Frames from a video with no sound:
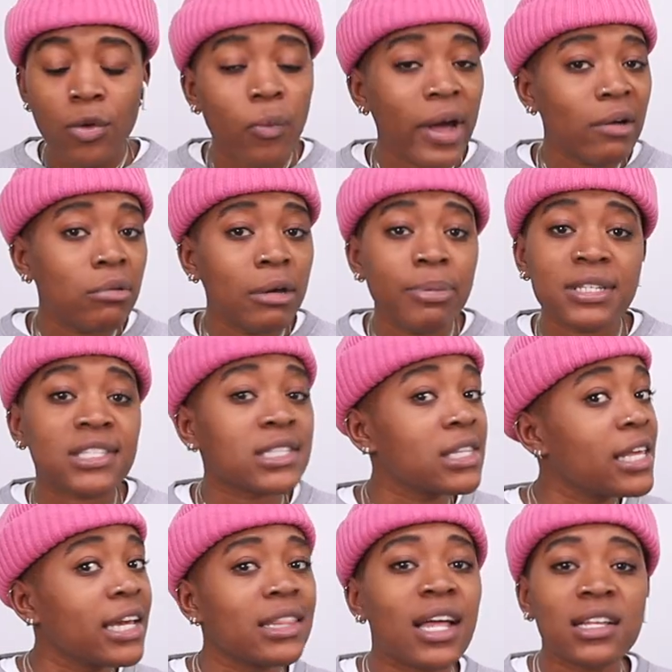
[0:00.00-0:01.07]
the way we be
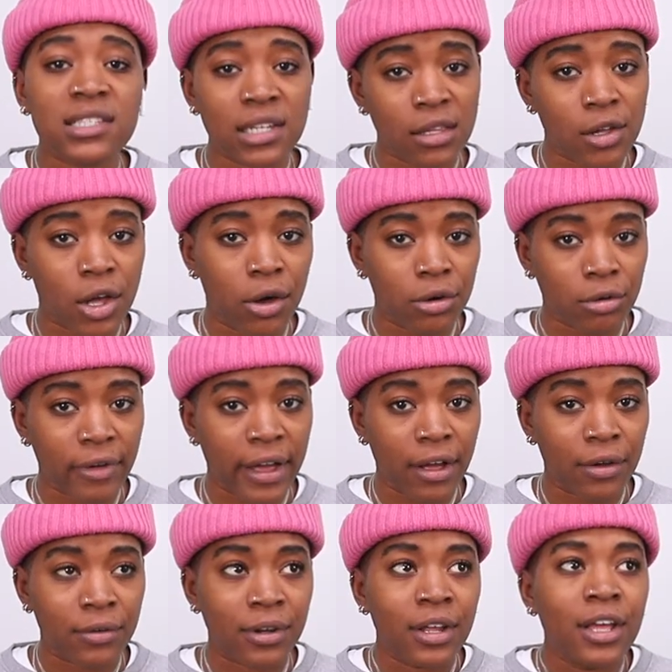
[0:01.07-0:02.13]
slinging that silicone
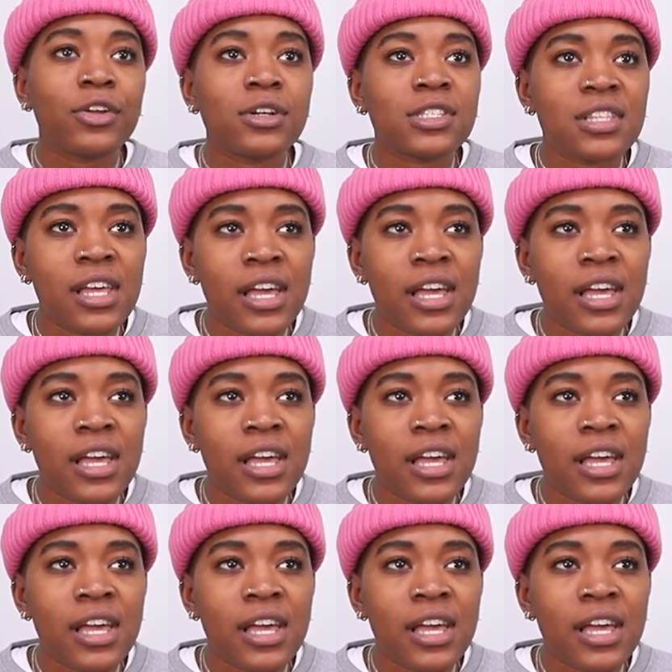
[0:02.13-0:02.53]
around. There's